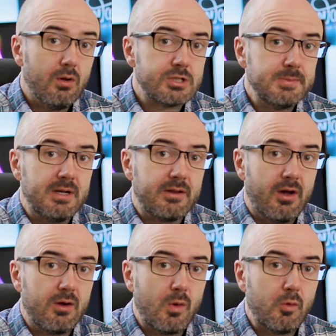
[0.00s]
Ultimately
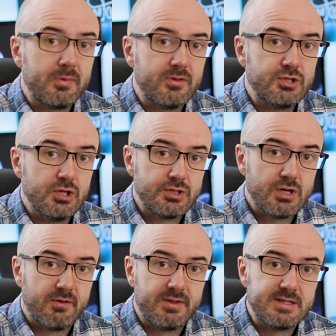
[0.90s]
though, what will be the judge
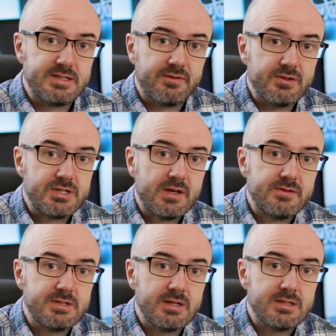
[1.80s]
of these different
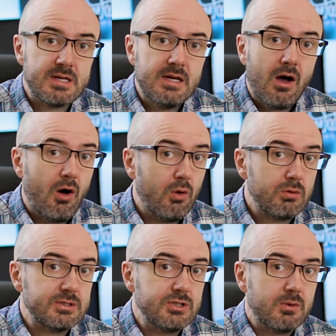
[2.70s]
services,
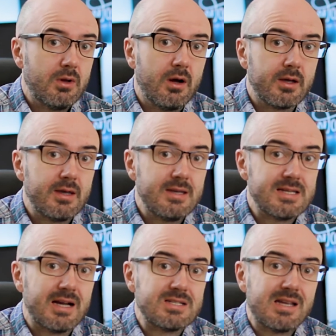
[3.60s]
old and new alike,
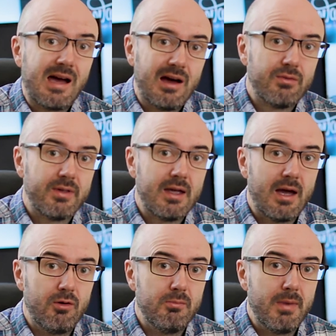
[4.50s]
is actually how they
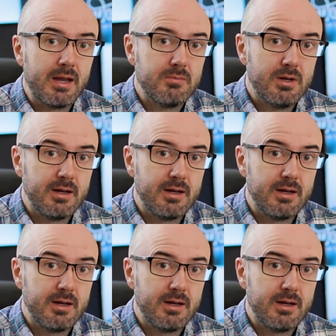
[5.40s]
help make